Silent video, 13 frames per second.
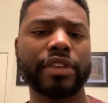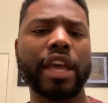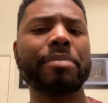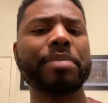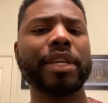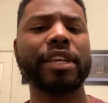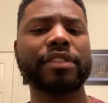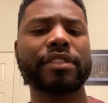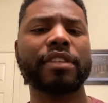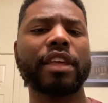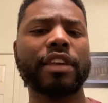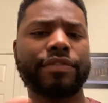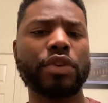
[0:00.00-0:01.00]
Companies,
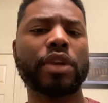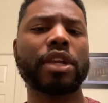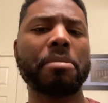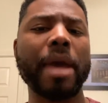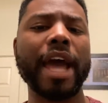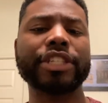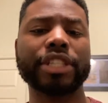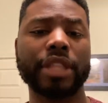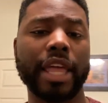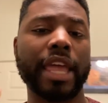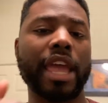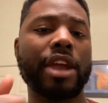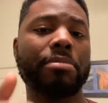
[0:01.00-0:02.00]
if you can imagine,
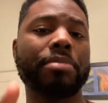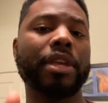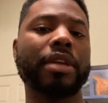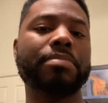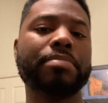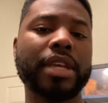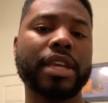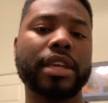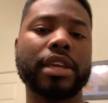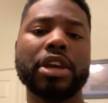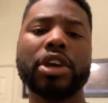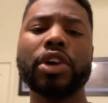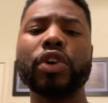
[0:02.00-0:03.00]
like
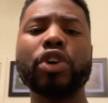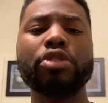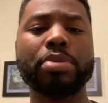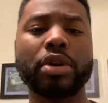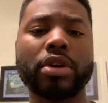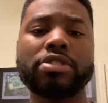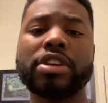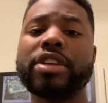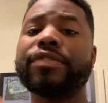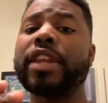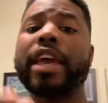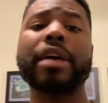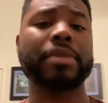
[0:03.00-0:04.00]
Airbnb, Uber, or
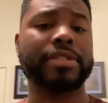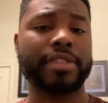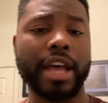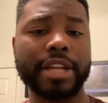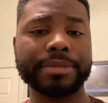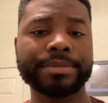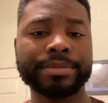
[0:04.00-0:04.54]
even Amazon.